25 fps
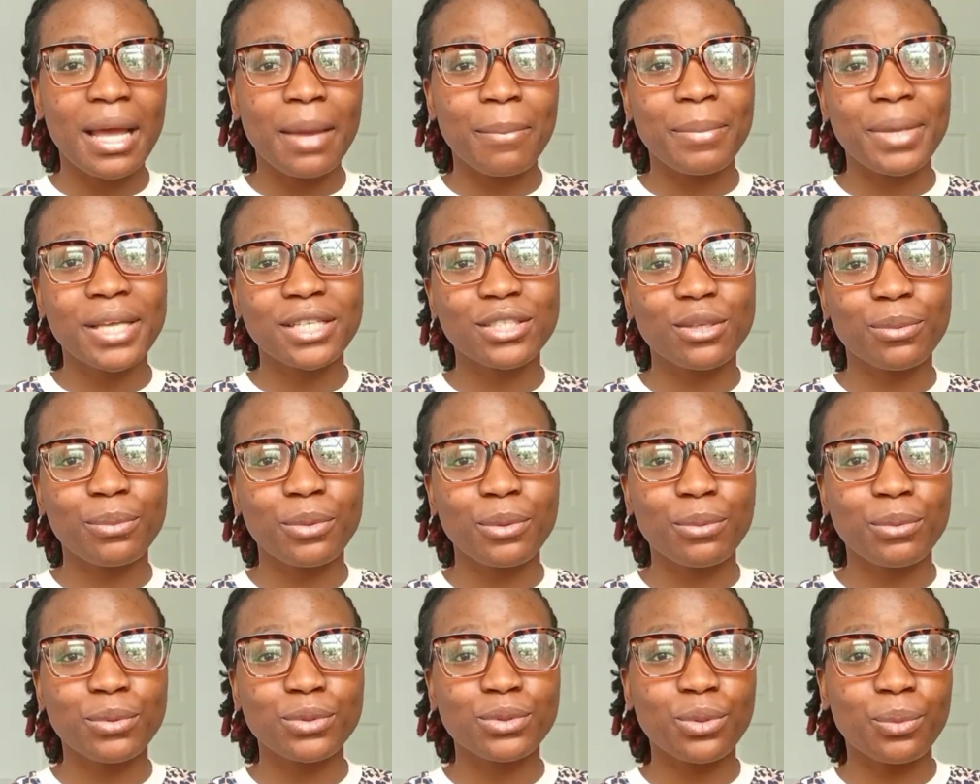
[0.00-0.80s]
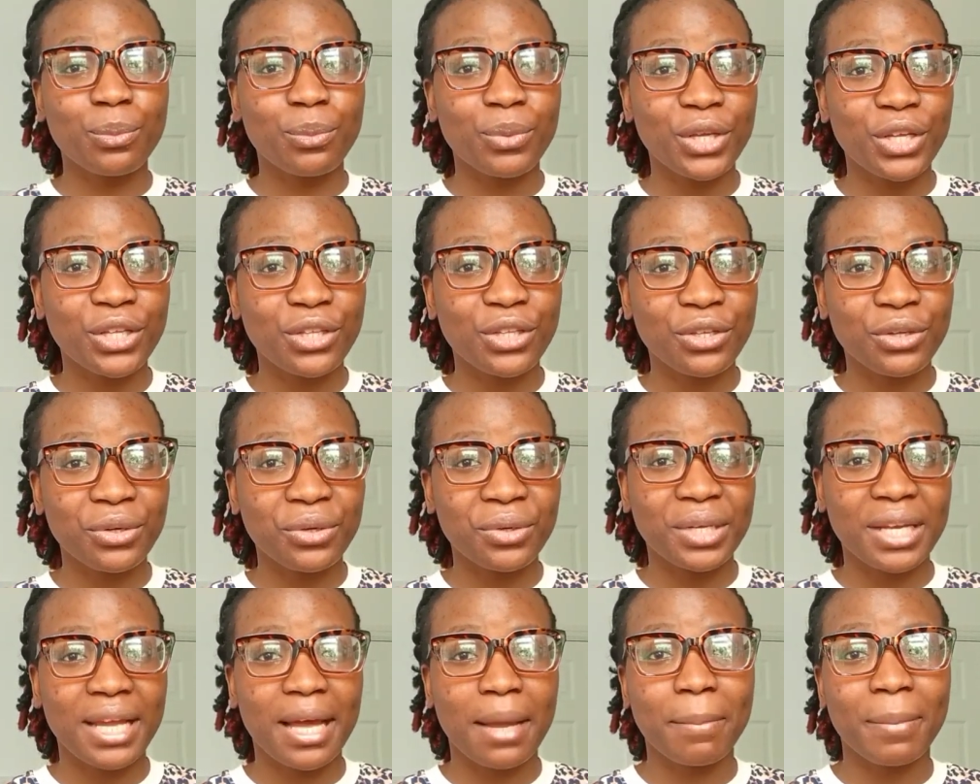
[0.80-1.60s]
based on people's
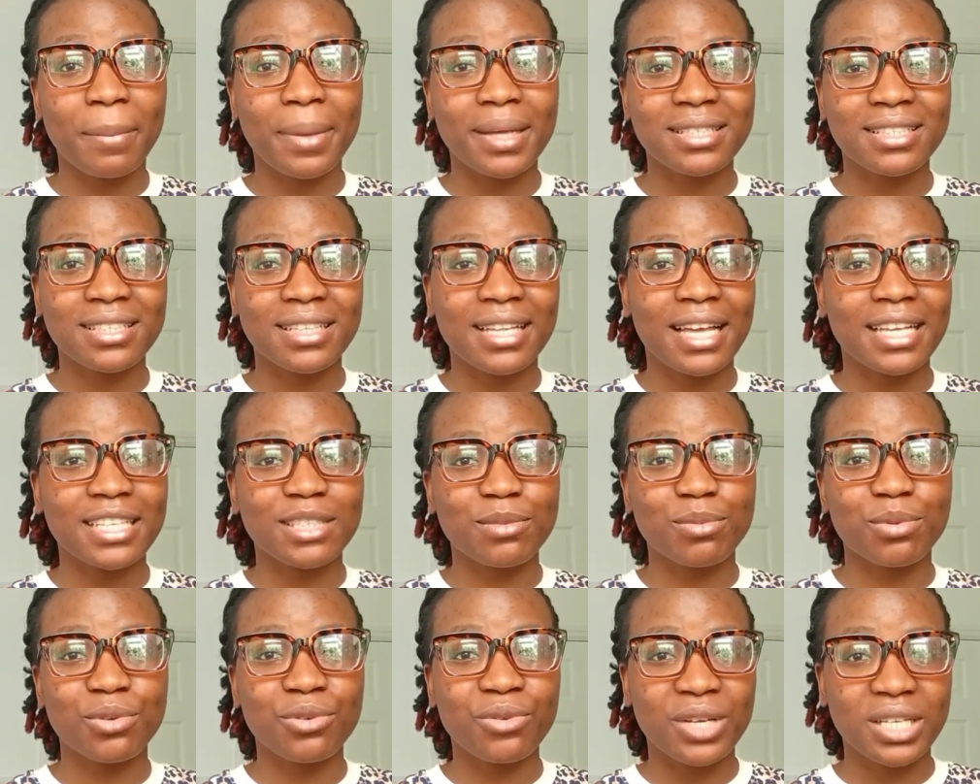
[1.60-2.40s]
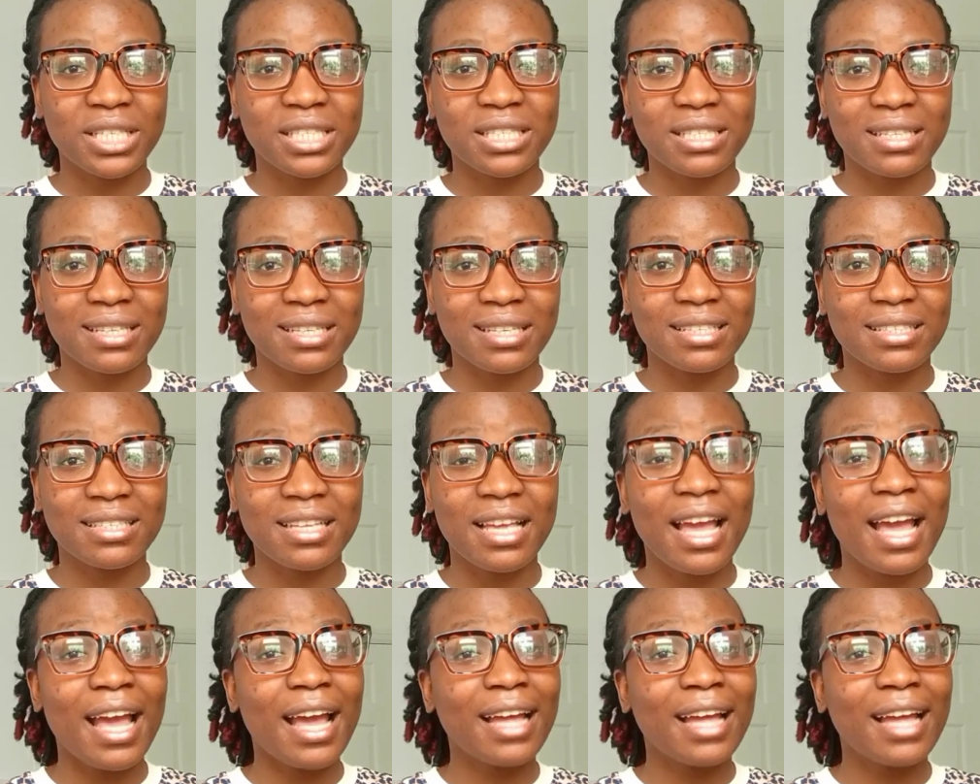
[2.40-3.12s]
opinion and personal experiences.